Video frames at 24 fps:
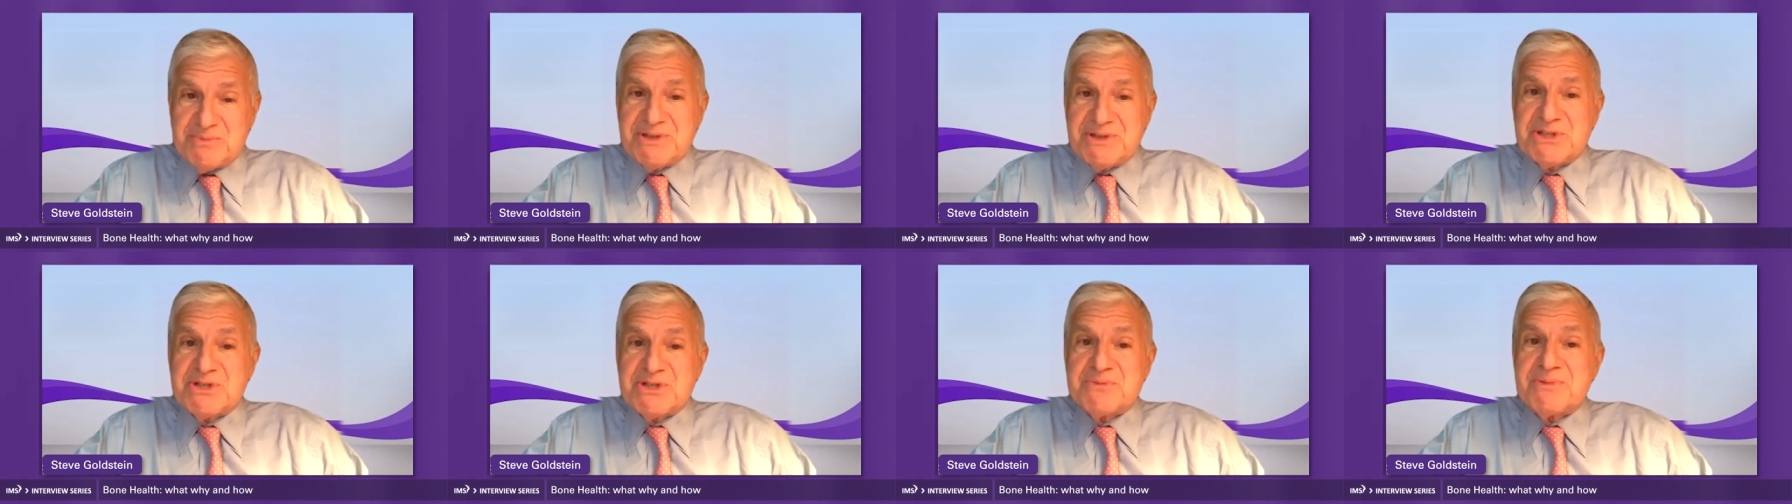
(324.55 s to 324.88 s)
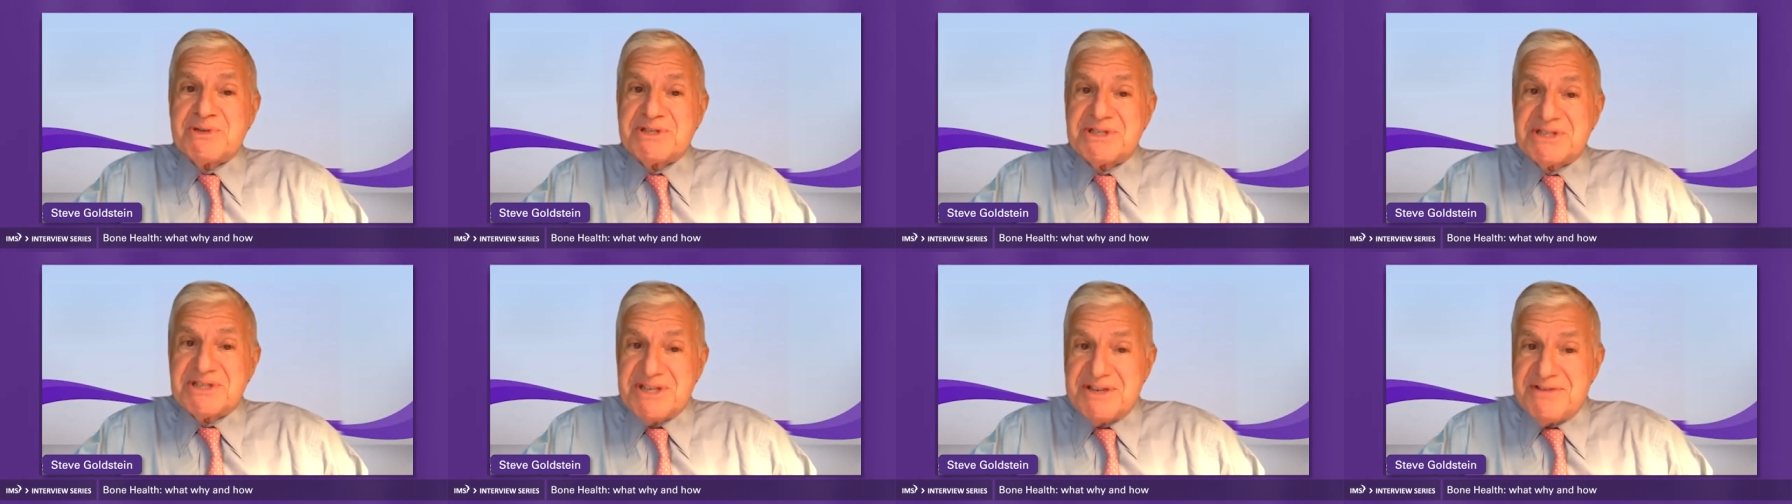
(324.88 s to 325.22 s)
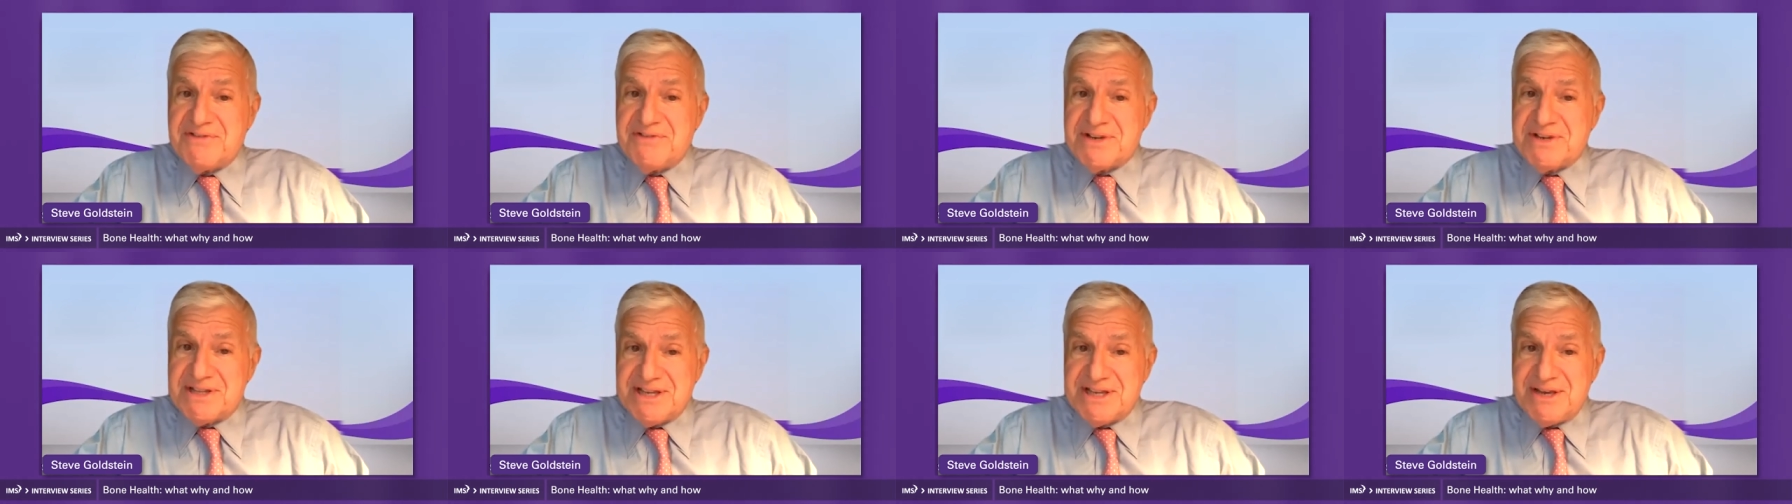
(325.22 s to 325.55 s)
but
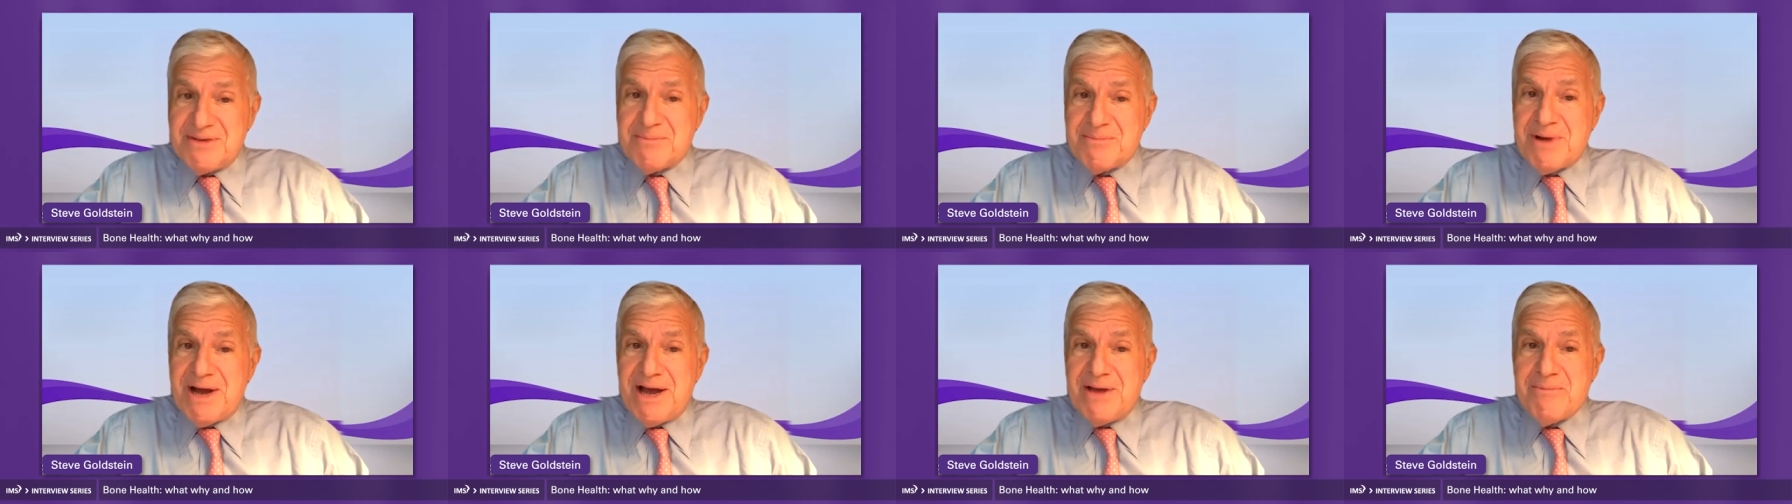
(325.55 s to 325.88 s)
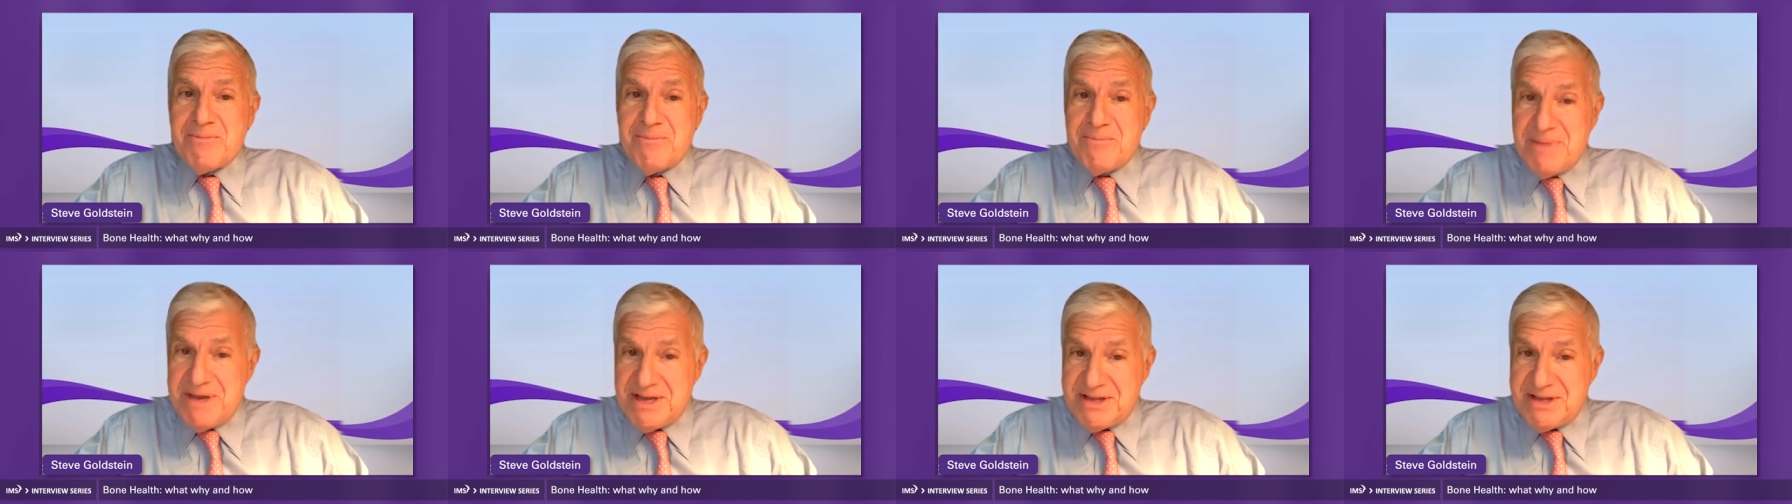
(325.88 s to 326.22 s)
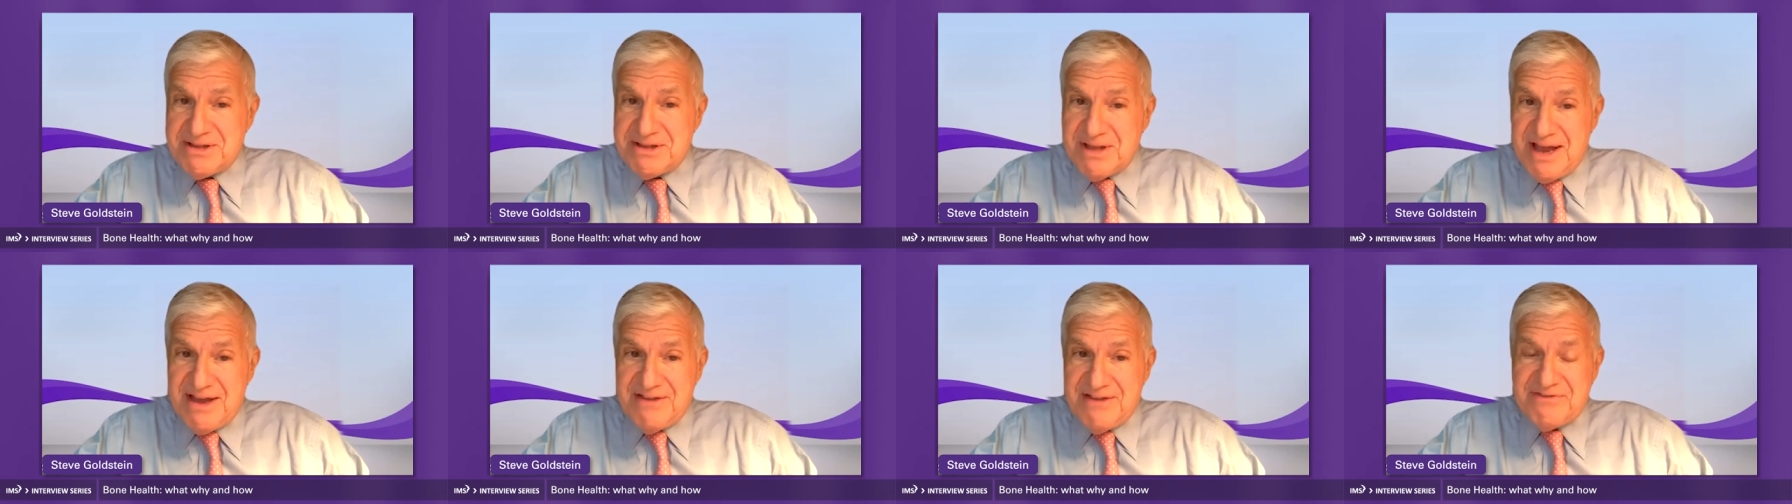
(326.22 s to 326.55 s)
specifically my
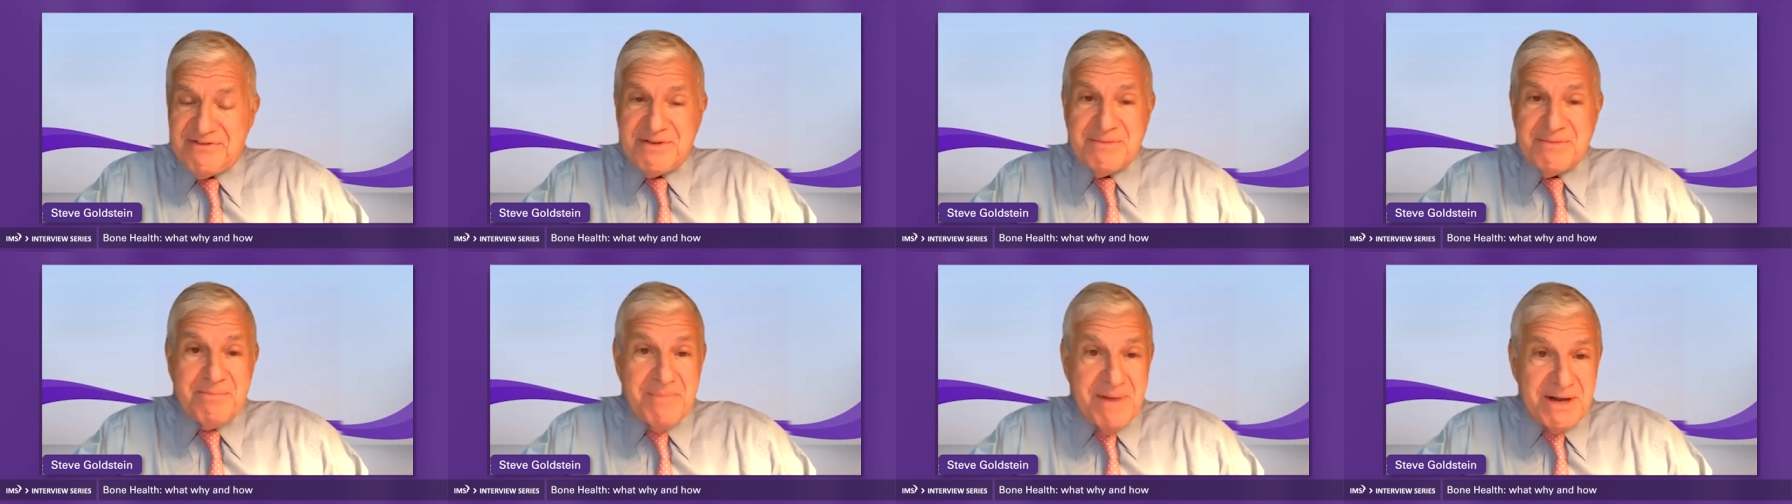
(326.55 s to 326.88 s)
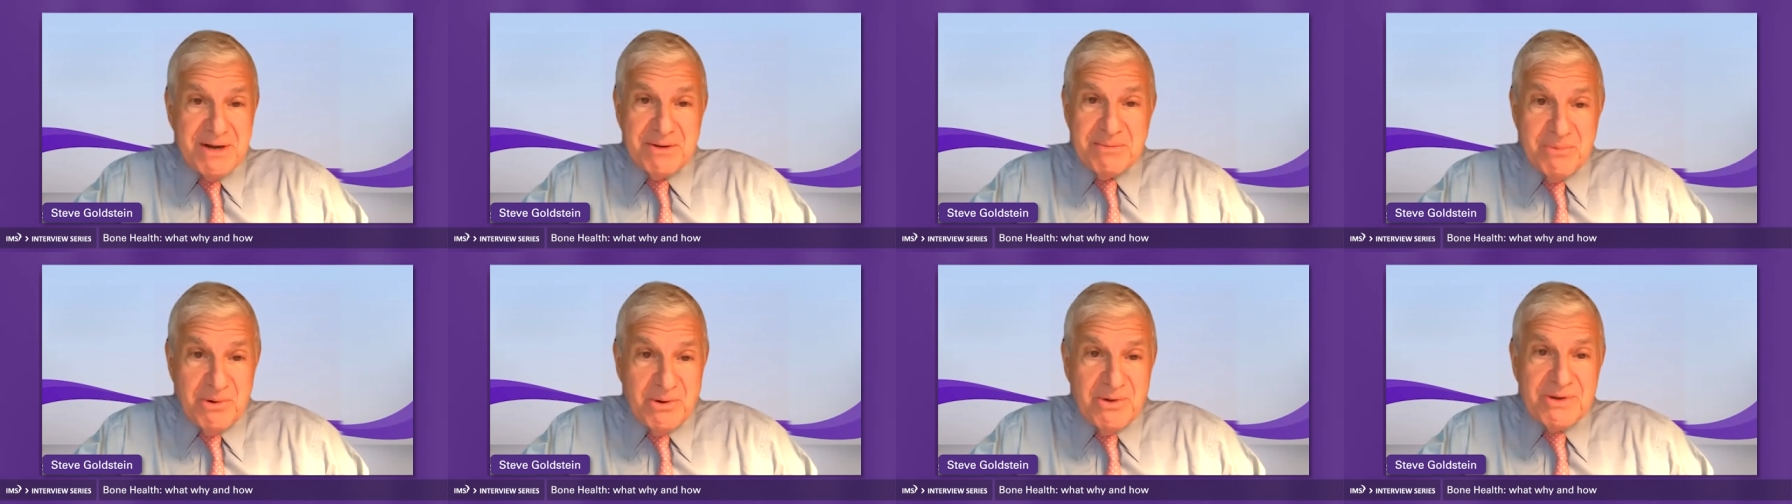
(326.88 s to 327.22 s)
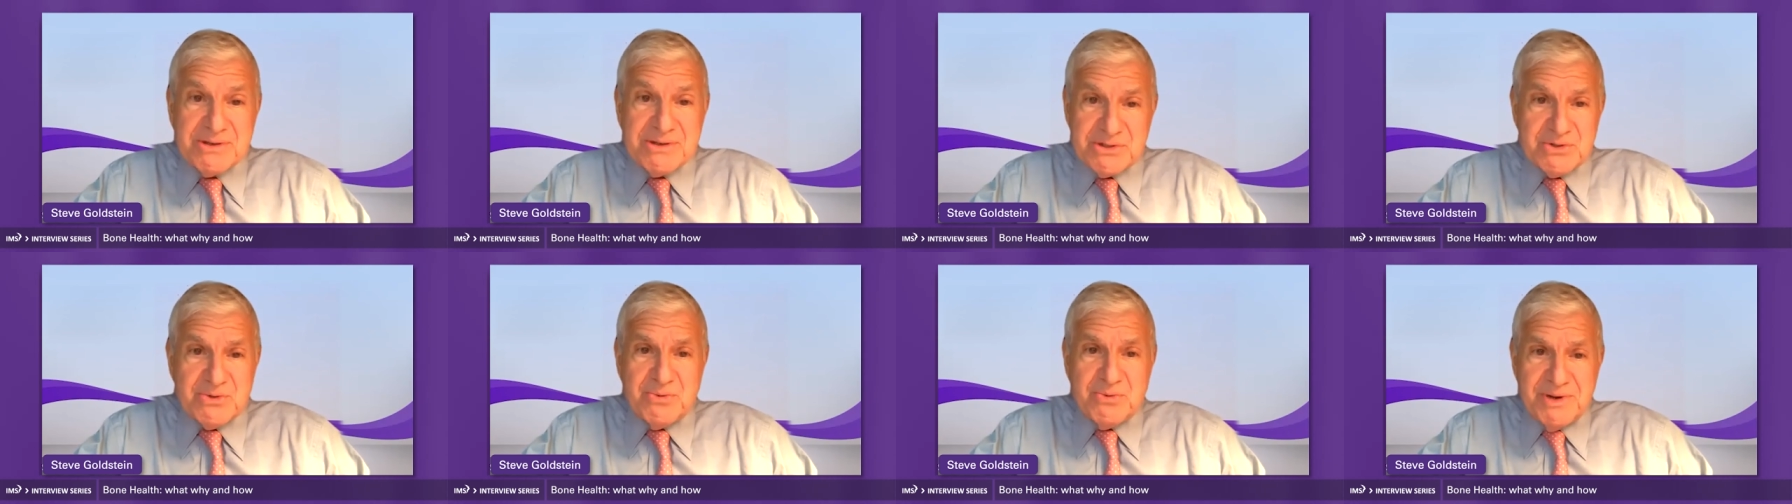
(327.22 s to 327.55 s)
midlife and
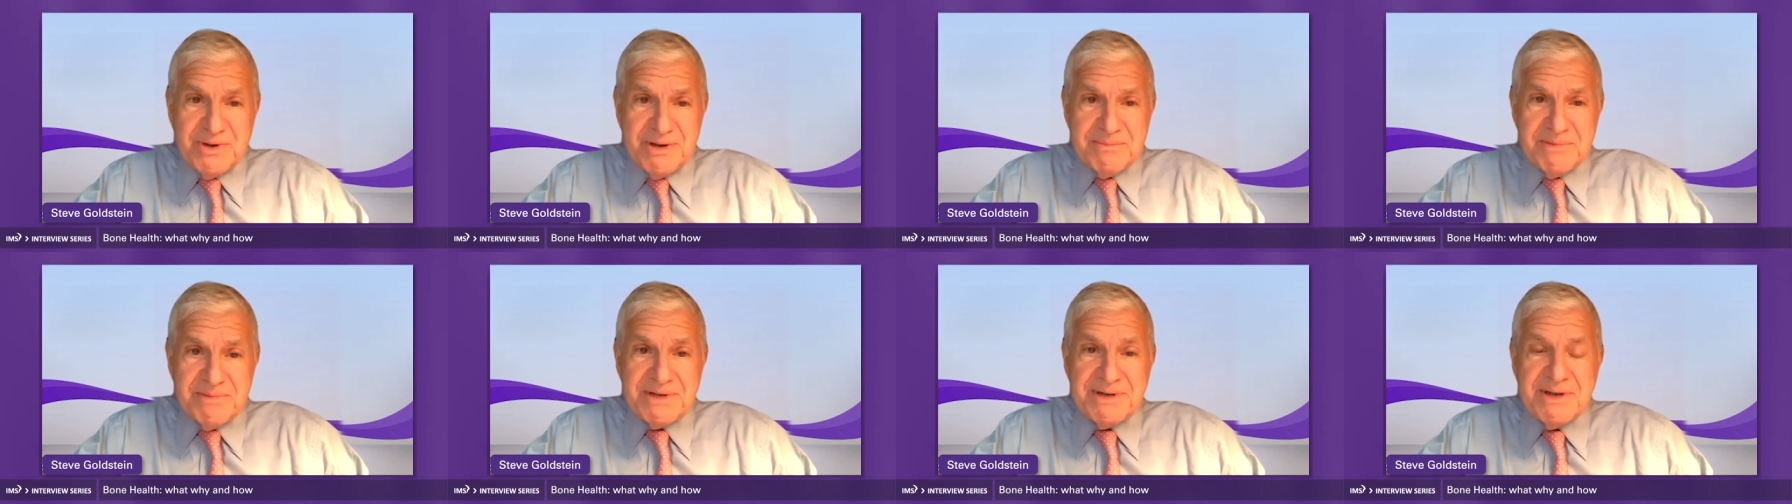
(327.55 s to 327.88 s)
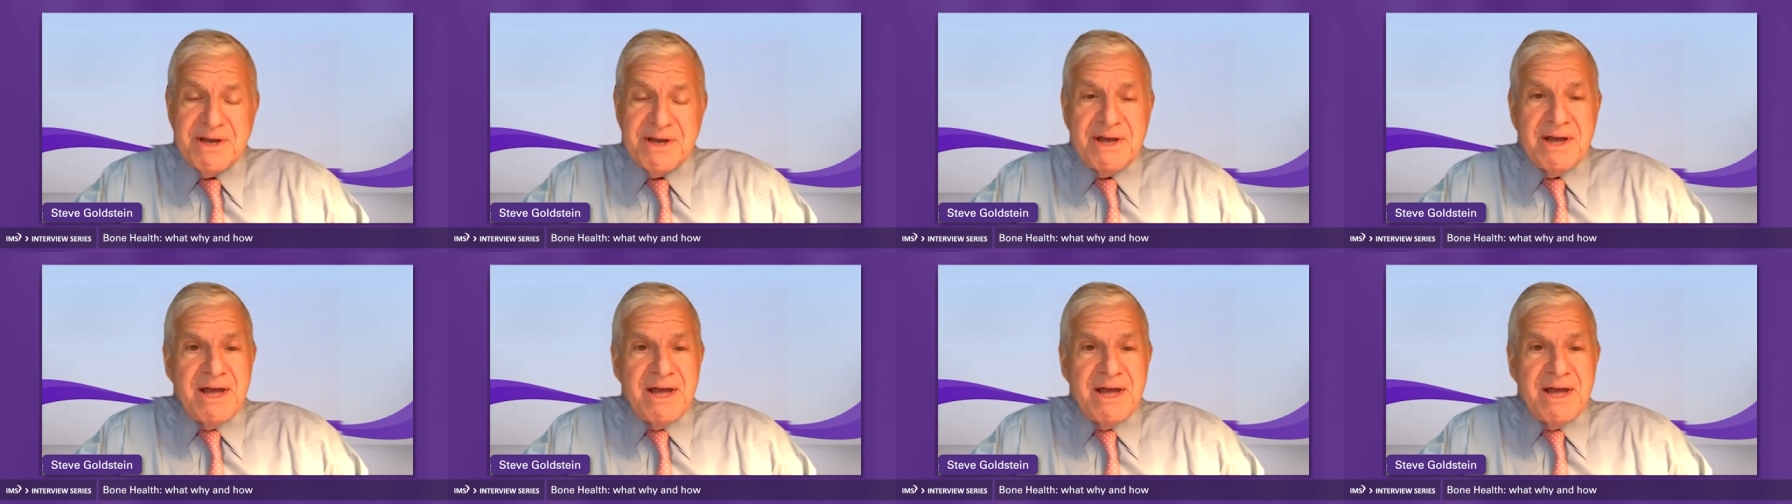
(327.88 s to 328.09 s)
menopausal women